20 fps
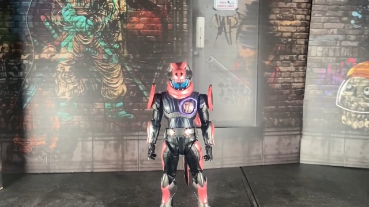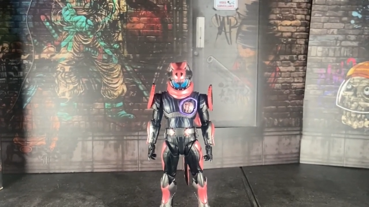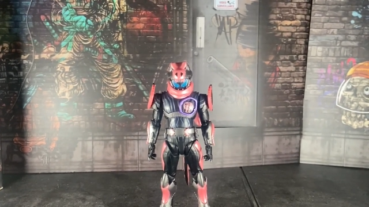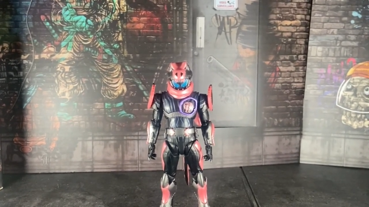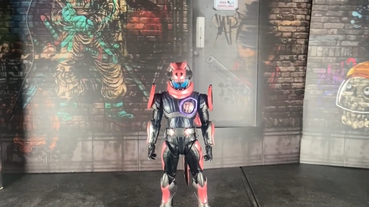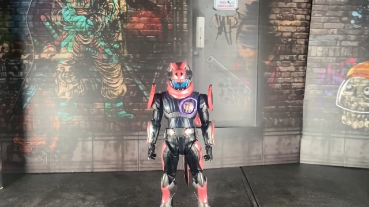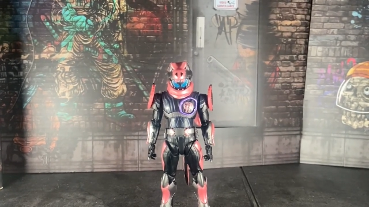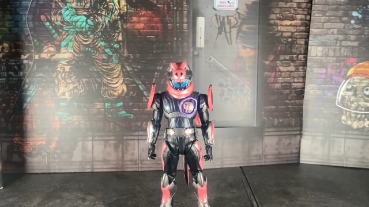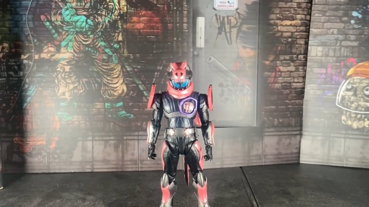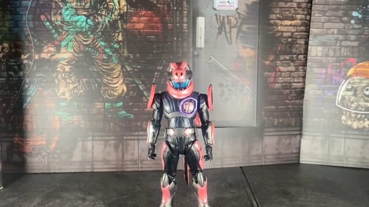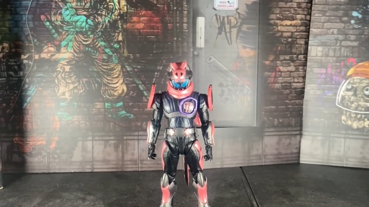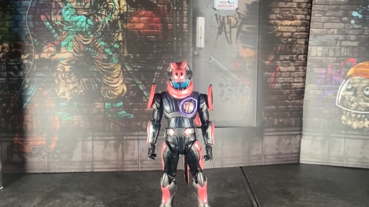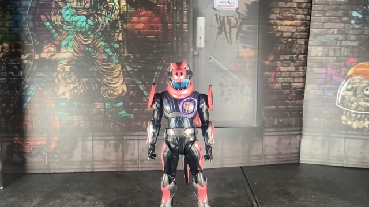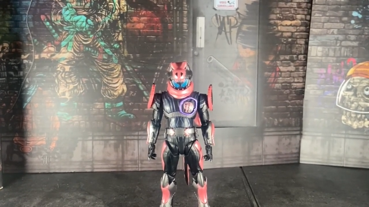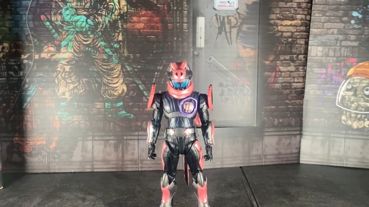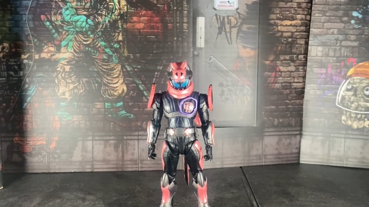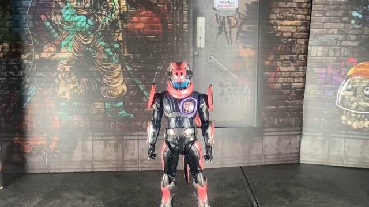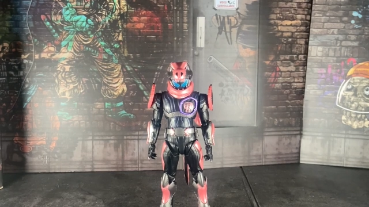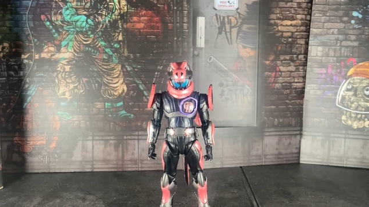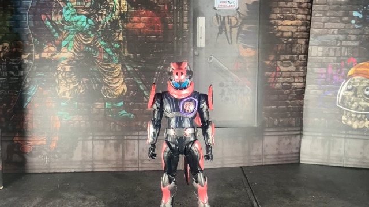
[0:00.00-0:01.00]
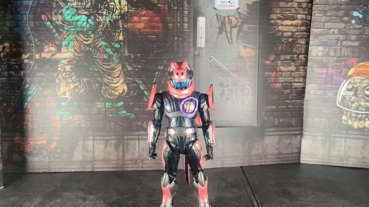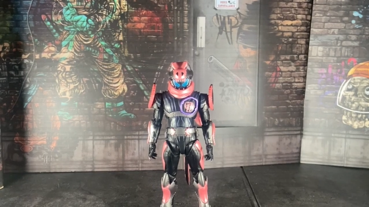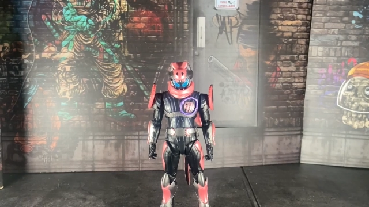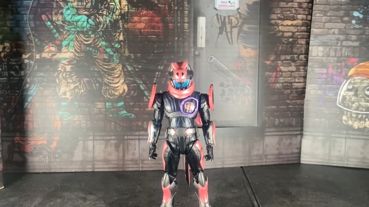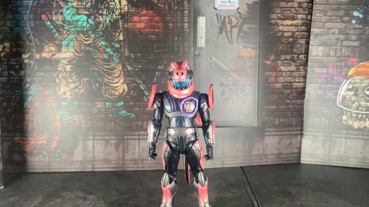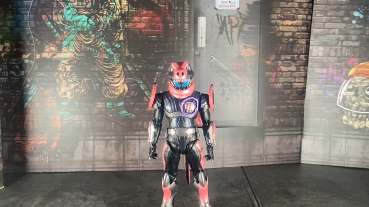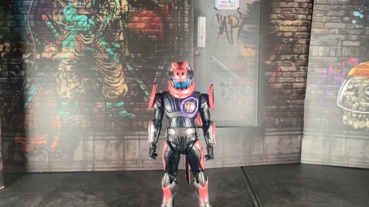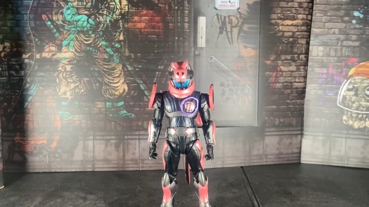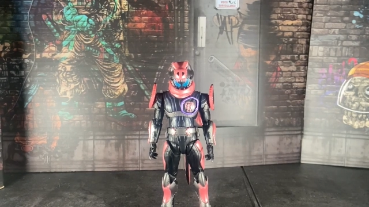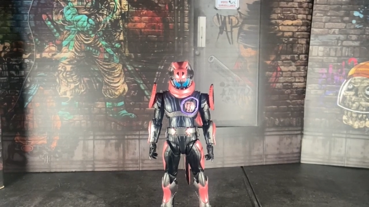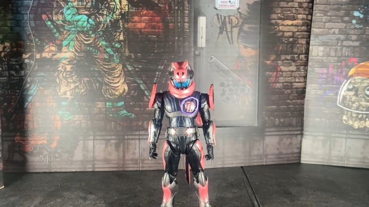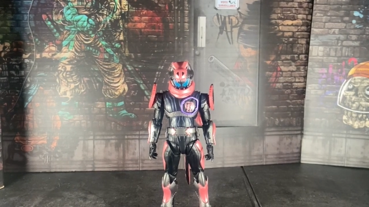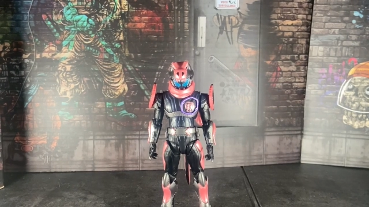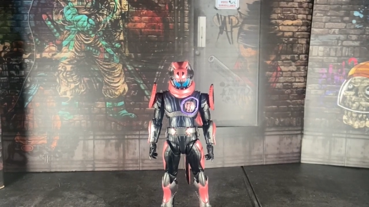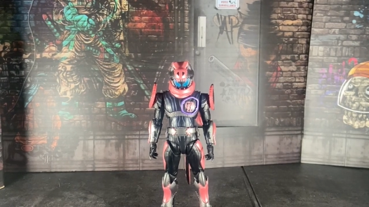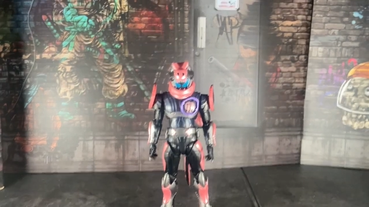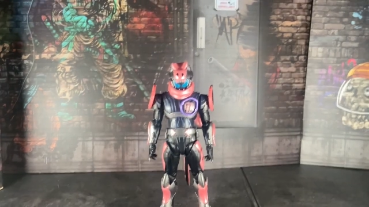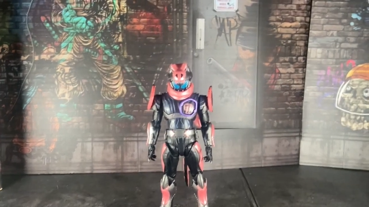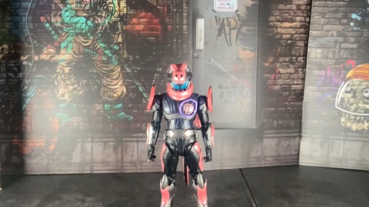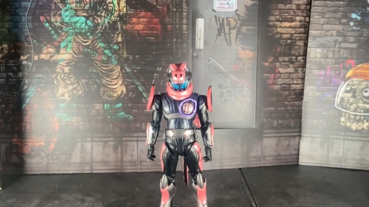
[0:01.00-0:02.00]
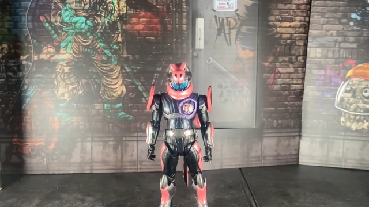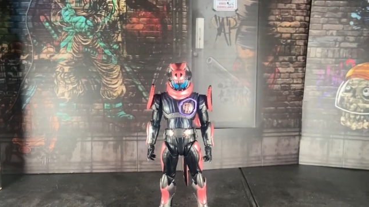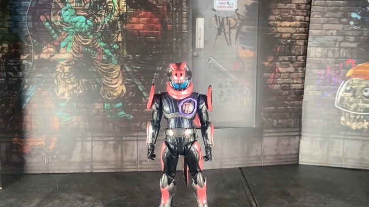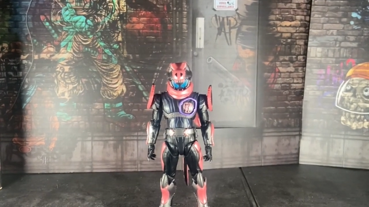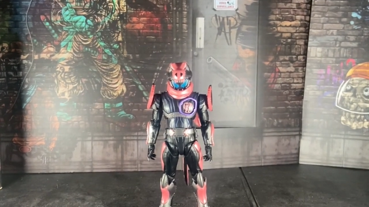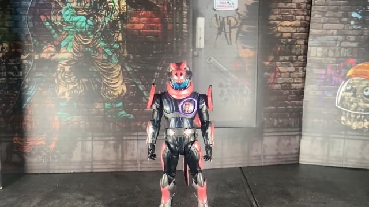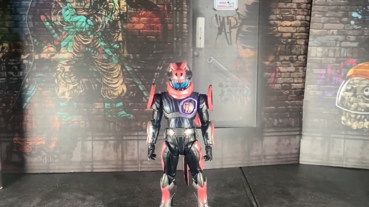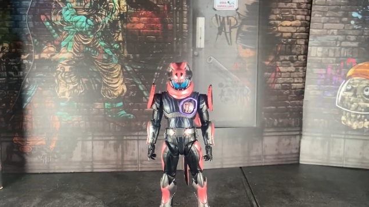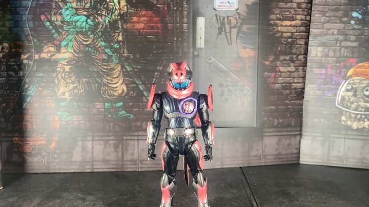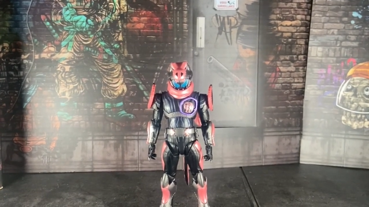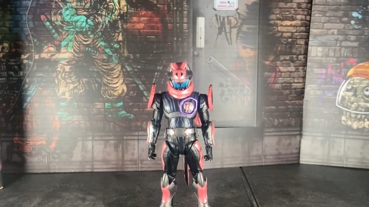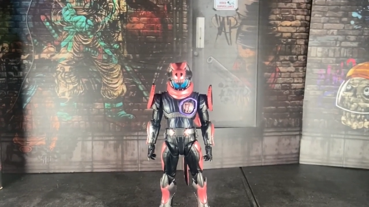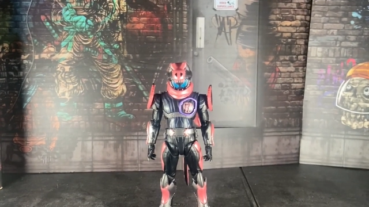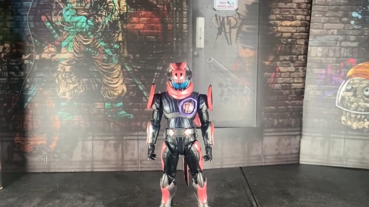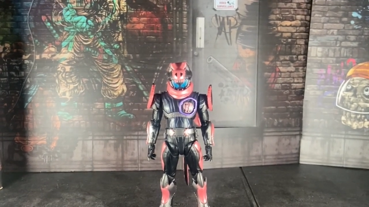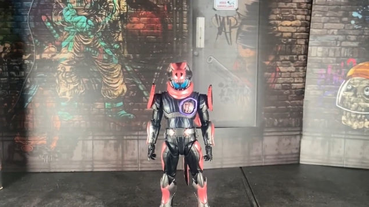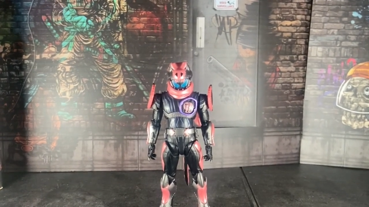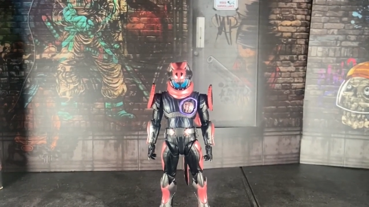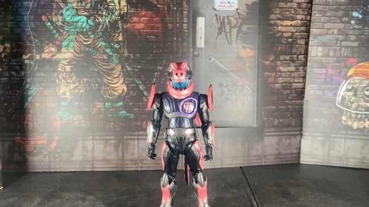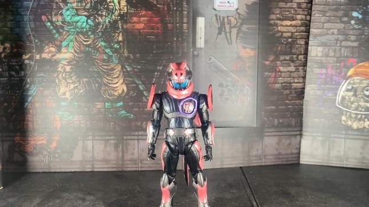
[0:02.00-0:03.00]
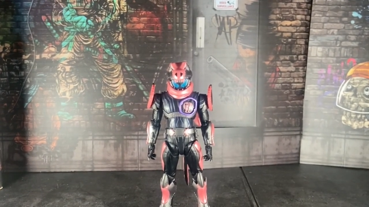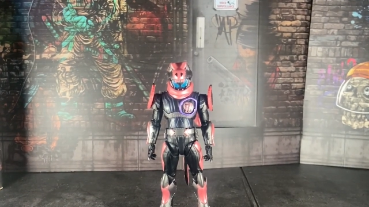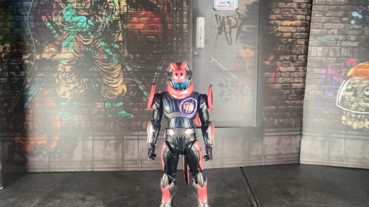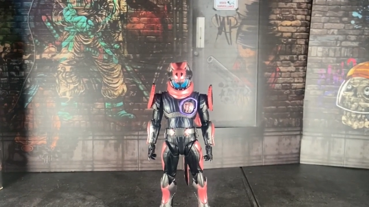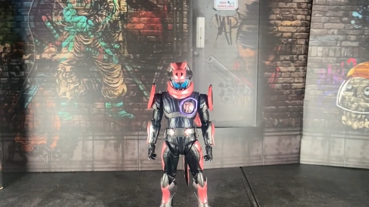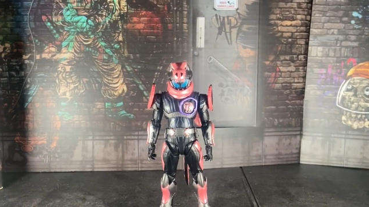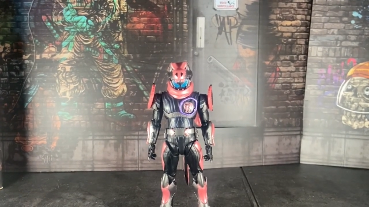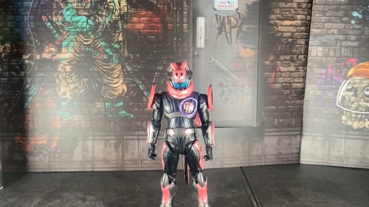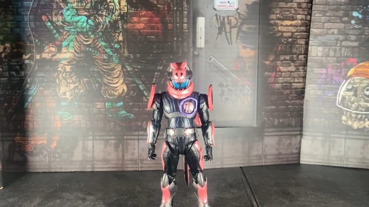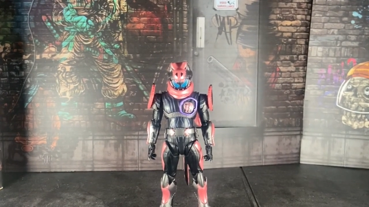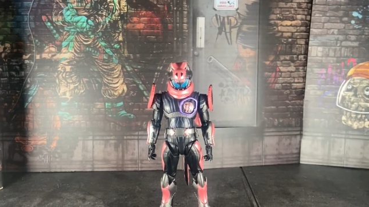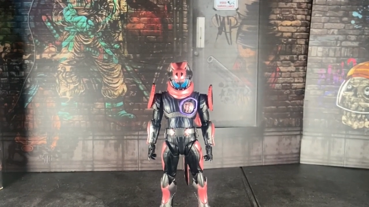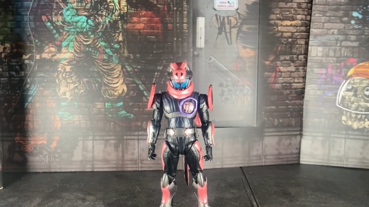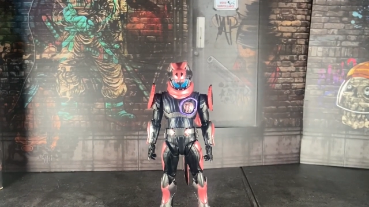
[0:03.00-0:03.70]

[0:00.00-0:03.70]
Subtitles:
[unreadable: no face in view]